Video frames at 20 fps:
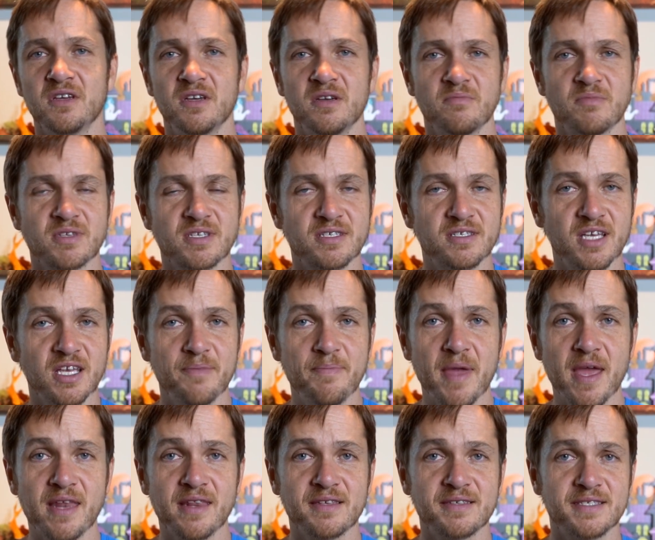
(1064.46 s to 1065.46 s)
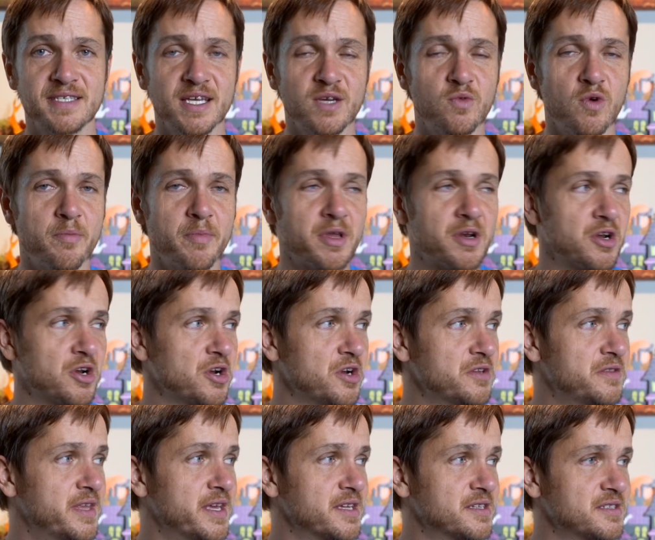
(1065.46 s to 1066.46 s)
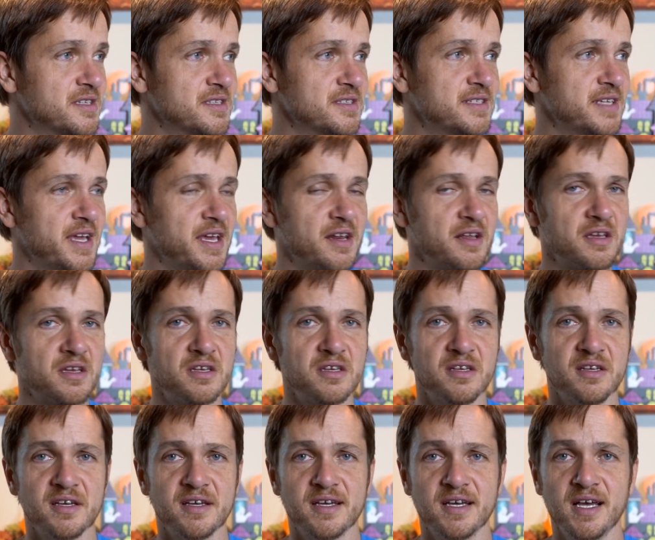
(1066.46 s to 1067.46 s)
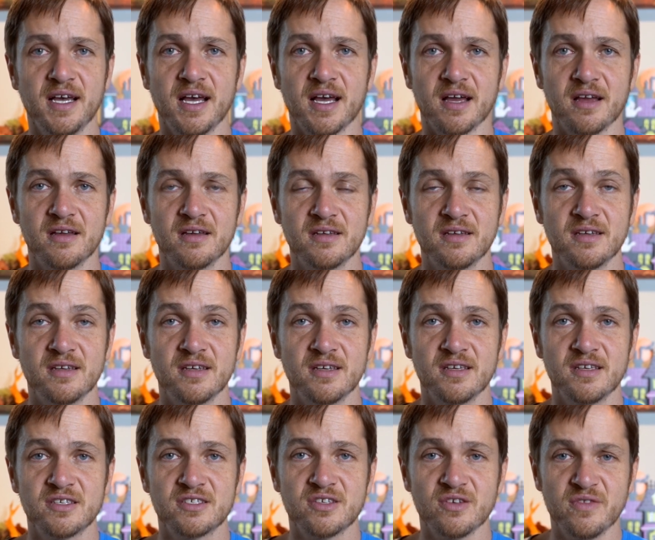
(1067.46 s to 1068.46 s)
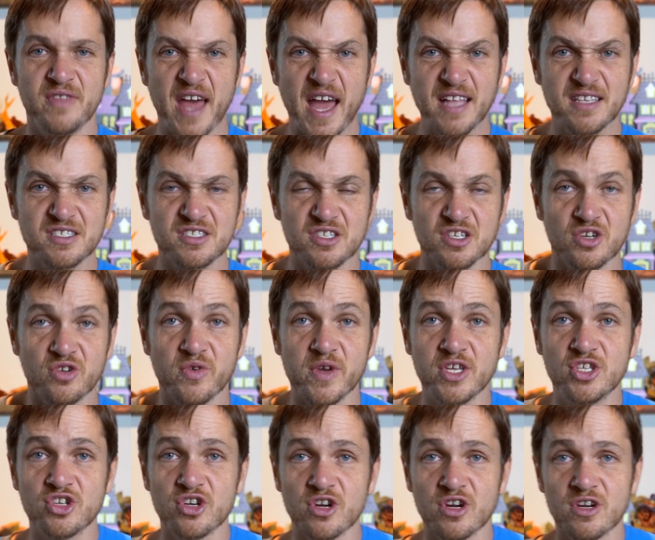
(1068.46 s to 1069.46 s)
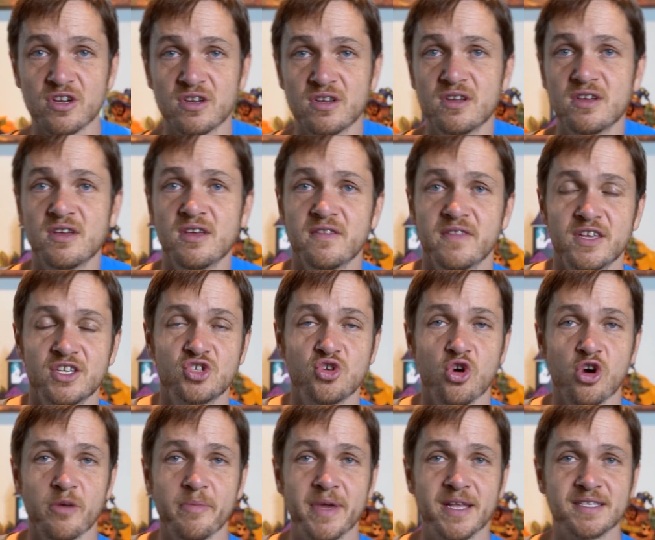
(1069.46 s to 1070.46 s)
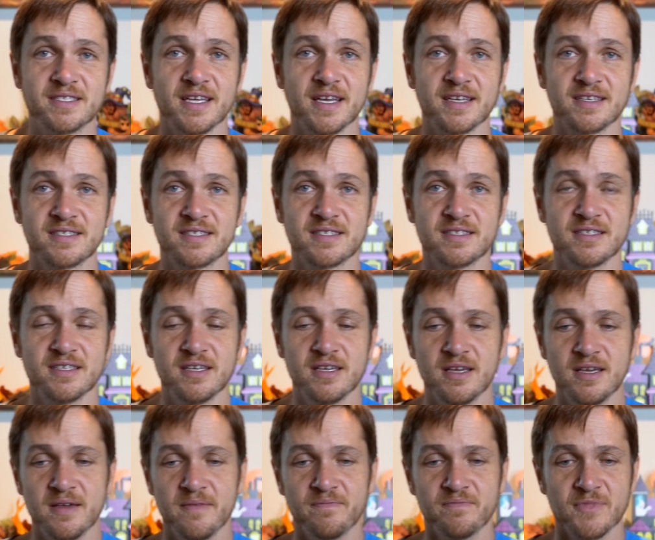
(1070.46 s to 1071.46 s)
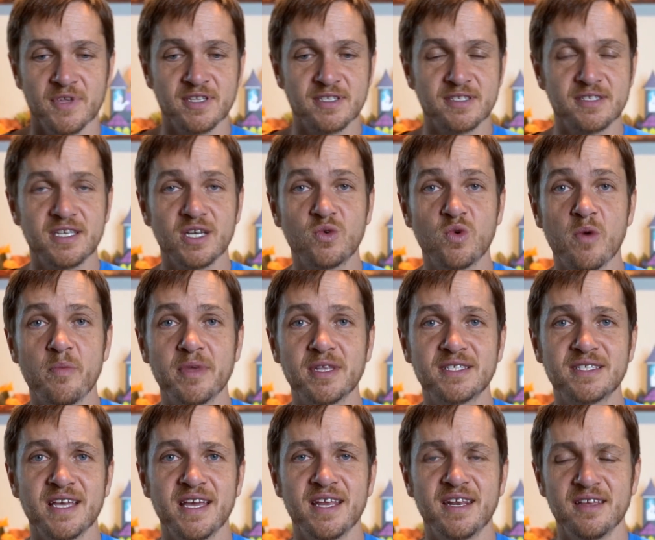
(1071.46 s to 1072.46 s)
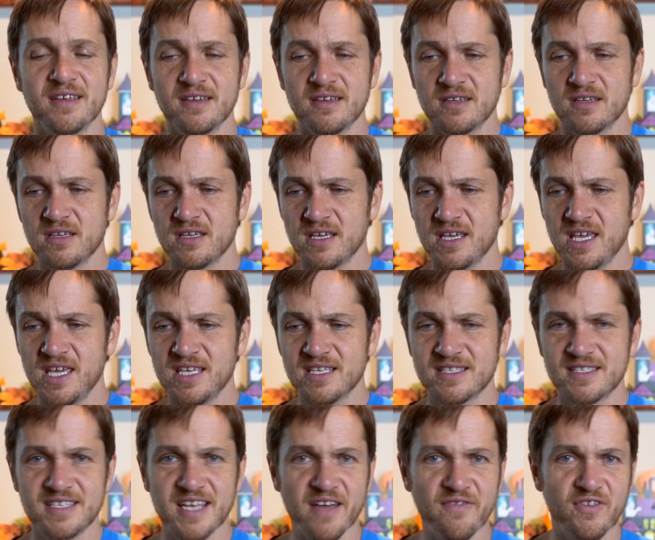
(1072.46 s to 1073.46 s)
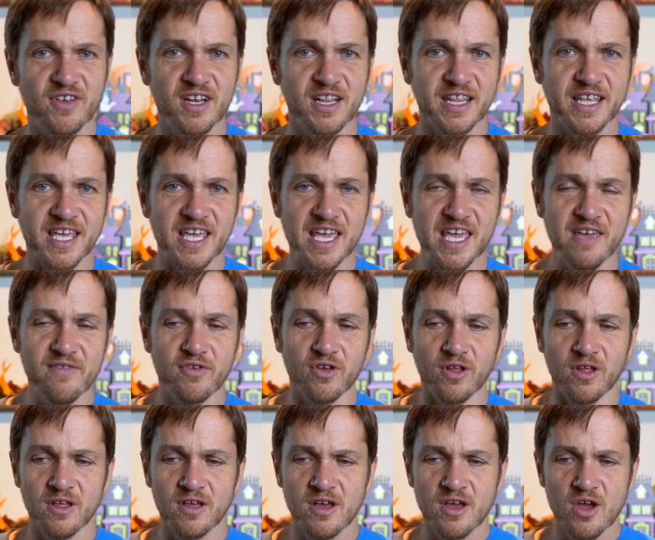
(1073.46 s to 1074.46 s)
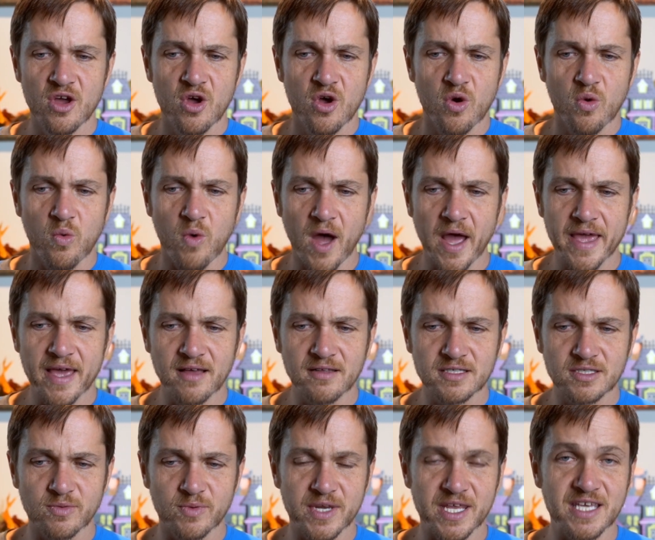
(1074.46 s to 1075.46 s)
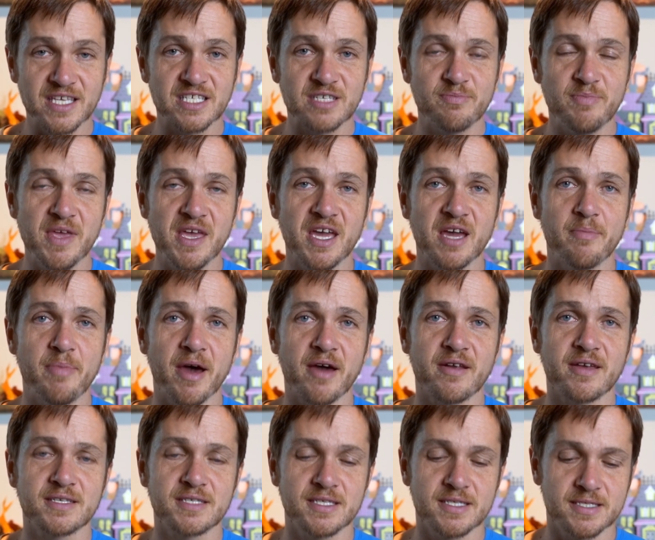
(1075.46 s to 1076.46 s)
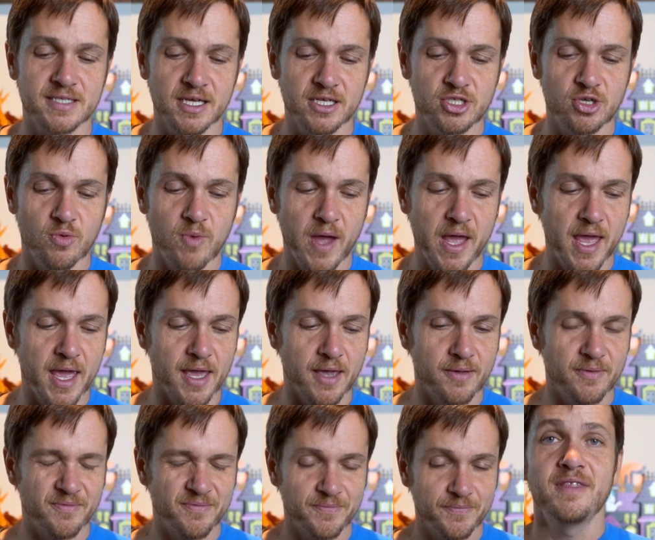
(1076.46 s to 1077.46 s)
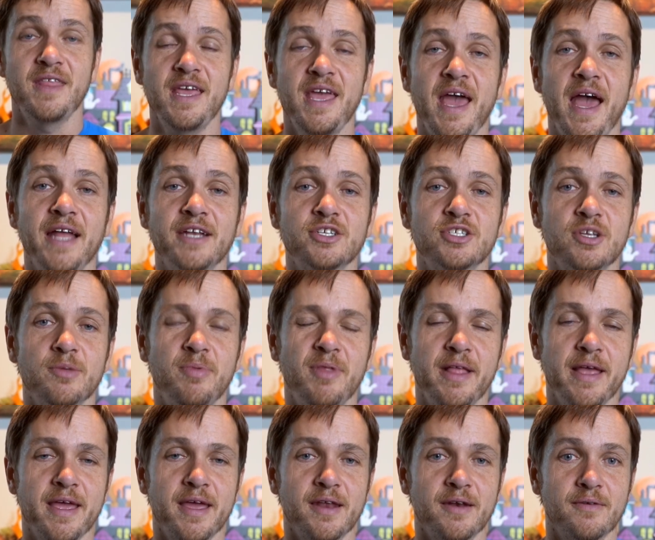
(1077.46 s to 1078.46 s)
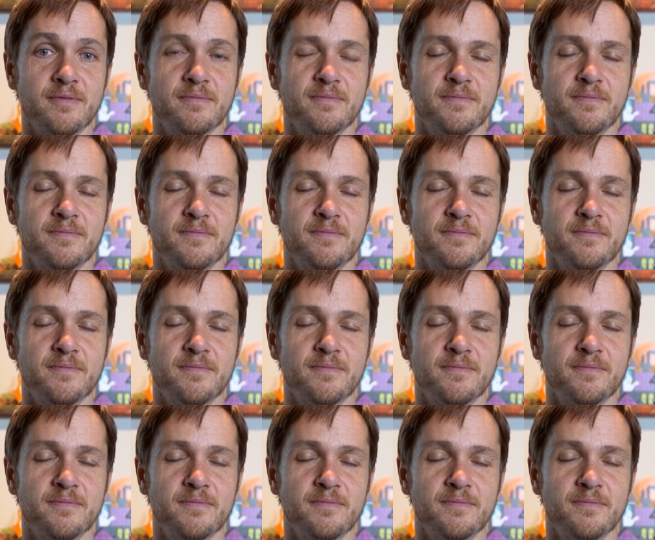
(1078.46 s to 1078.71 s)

But Stickman and Stickwoman heard this and said, "Aha, so that's the creature that torments us." And Stickwoman said, "He's definitely evil. Why else would he speak about us in such a way?" They hatched a plan.